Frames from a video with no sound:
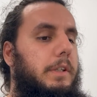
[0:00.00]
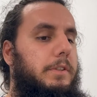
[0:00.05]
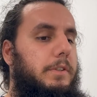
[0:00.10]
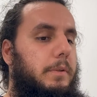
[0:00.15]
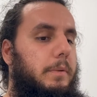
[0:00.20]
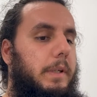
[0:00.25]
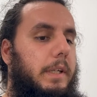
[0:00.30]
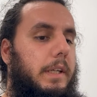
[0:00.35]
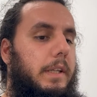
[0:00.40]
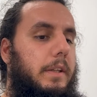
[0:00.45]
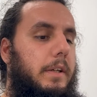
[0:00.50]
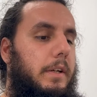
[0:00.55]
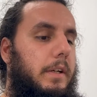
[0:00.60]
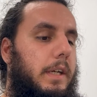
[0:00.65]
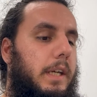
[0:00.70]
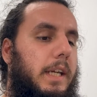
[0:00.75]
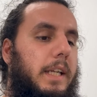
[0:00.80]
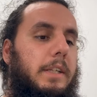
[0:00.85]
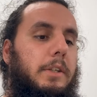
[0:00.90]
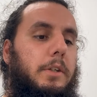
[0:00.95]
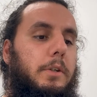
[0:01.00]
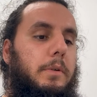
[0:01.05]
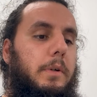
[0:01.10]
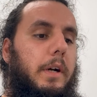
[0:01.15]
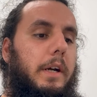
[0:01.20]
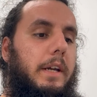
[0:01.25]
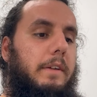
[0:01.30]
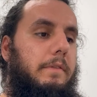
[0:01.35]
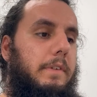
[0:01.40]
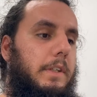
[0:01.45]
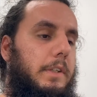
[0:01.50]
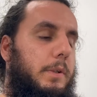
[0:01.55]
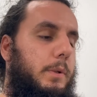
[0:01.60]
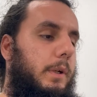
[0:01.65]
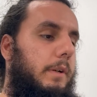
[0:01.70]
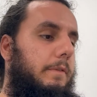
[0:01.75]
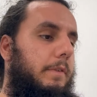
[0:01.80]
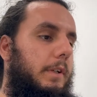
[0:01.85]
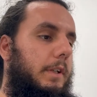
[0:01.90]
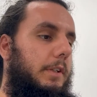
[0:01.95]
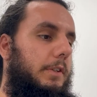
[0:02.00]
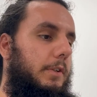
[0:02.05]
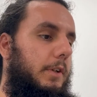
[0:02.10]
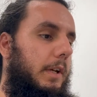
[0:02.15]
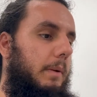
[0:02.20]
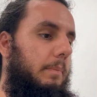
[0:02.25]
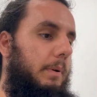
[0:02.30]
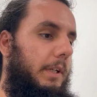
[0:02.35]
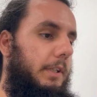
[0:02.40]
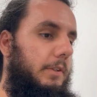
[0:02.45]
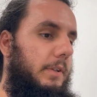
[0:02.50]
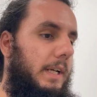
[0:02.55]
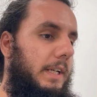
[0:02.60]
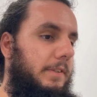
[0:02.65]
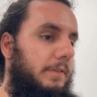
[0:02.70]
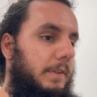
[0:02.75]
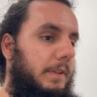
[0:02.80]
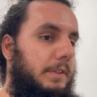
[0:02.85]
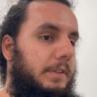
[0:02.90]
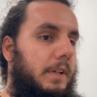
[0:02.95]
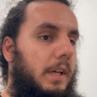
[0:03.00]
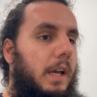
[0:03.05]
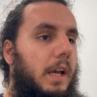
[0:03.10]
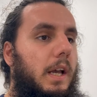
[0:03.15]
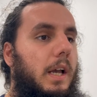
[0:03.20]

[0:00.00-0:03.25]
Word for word: So we either can do our inventory for the screen print transfers